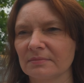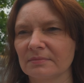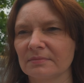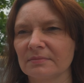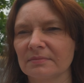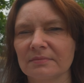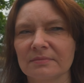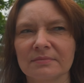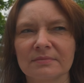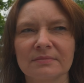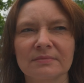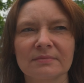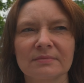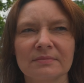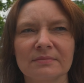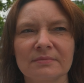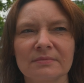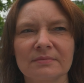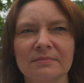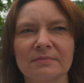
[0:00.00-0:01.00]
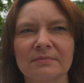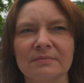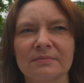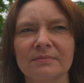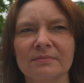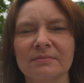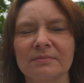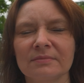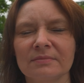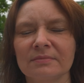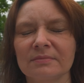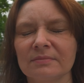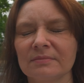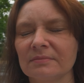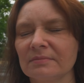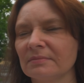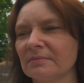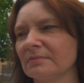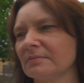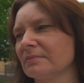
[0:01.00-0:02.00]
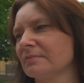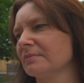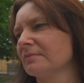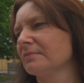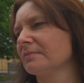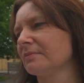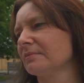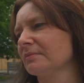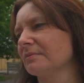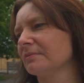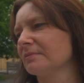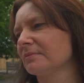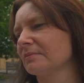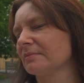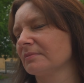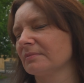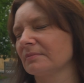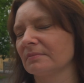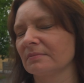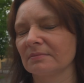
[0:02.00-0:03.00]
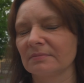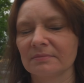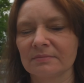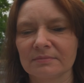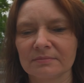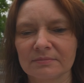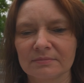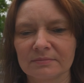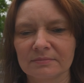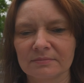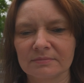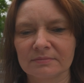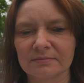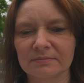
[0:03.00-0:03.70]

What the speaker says: (silent)